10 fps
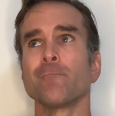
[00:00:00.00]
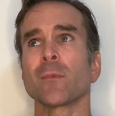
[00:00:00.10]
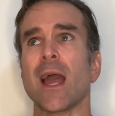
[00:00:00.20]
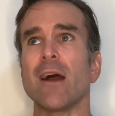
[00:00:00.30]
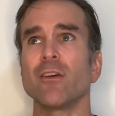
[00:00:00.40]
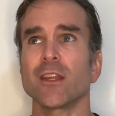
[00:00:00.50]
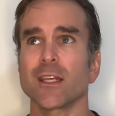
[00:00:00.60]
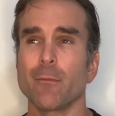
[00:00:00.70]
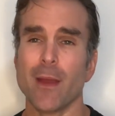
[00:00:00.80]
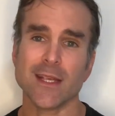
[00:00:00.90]
have anything
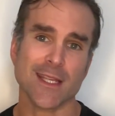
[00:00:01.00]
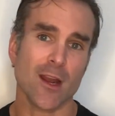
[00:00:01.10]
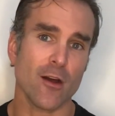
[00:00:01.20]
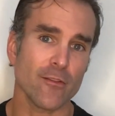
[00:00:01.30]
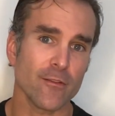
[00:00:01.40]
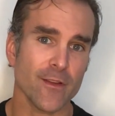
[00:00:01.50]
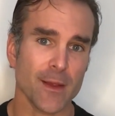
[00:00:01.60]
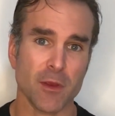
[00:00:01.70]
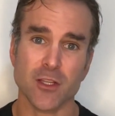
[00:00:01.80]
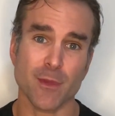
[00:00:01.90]
to base that off of,
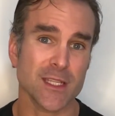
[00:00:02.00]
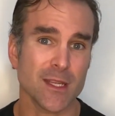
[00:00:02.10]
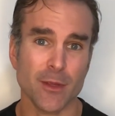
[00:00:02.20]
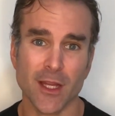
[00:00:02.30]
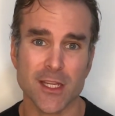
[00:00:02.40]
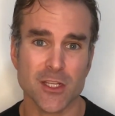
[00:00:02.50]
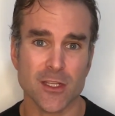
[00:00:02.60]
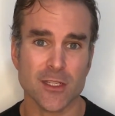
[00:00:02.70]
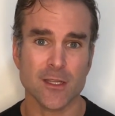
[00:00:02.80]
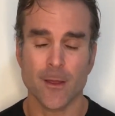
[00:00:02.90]
because my
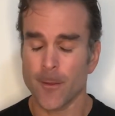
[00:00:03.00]
simulations,